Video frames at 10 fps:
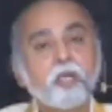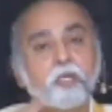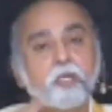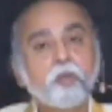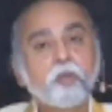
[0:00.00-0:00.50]

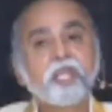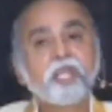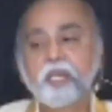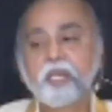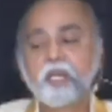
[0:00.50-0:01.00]
You may think
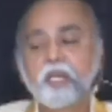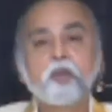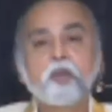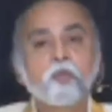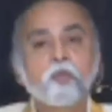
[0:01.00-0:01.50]
you are
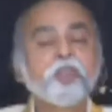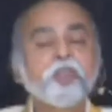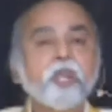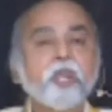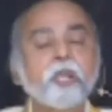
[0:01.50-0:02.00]
moving your
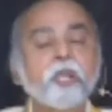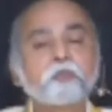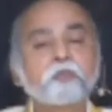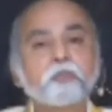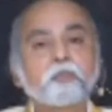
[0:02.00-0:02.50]
arm
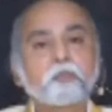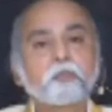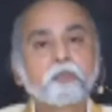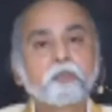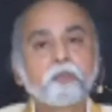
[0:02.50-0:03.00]

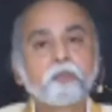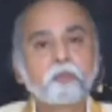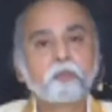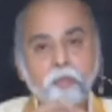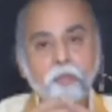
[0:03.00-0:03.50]

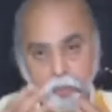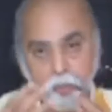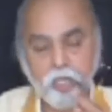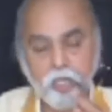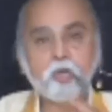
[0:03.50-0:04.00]
by your
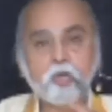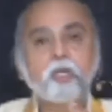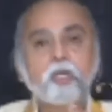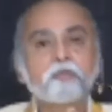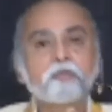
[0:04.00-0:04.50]
control.
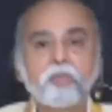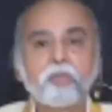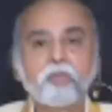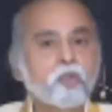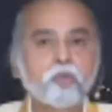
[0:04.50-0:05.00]
It's
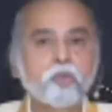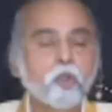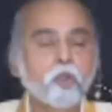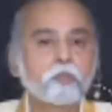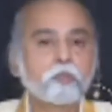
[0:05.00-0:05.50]
not so.
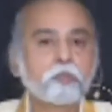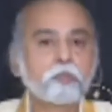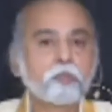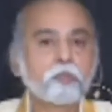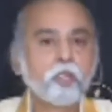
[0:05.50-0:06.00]

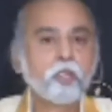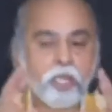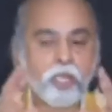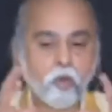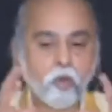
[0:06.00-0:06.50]
You can
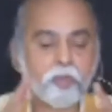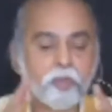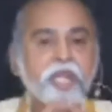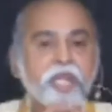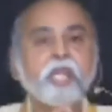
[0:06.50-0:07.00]
watch the brain
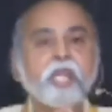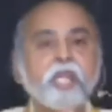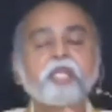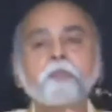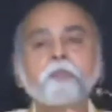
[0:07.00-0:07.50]
real
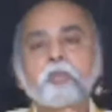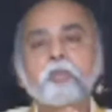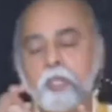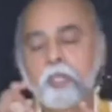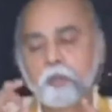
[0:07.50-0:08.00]
time.
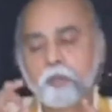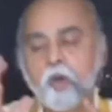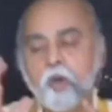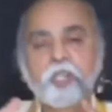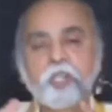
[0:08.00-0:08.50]

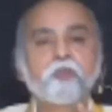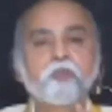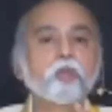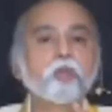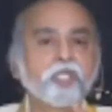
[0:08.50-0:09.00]
Moments before you
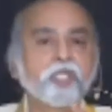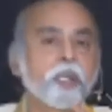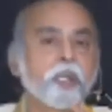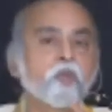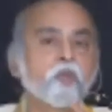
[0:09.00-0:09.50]
decide to
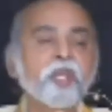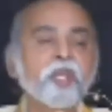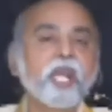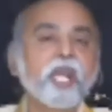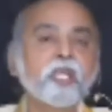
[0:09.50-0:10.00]
move your
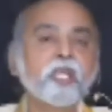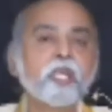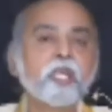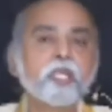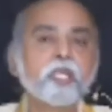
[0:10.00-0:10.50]
hand,
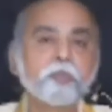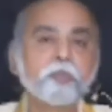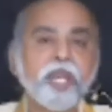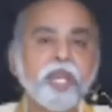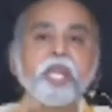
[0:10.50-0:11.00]
the brain
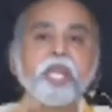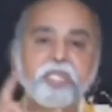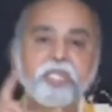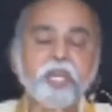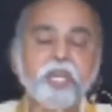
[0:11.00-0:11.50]
had
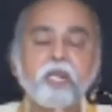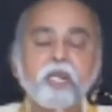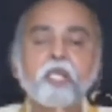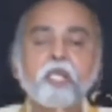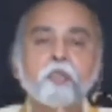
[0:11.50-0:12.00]
decided
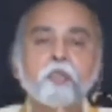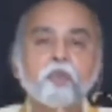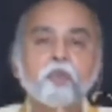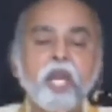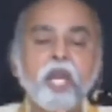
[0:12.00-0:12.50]
to move the
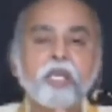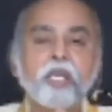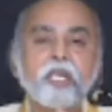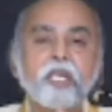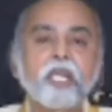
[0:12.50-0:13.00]
hand.
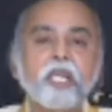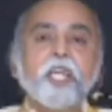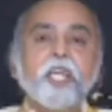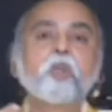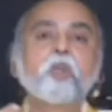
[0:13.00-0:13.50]
It's
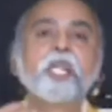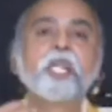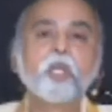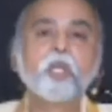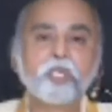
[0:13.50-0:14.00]
only an
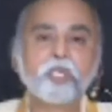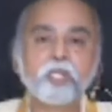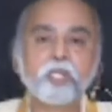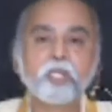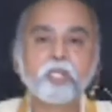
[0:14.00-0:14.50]
illusion
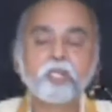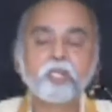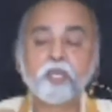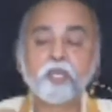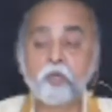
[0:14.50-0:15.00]
that
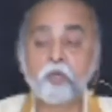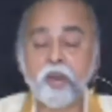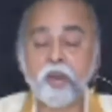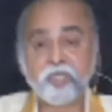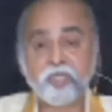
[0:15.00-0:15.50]
you have
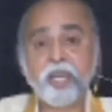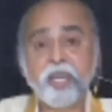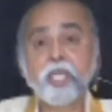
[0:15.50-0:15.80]
decided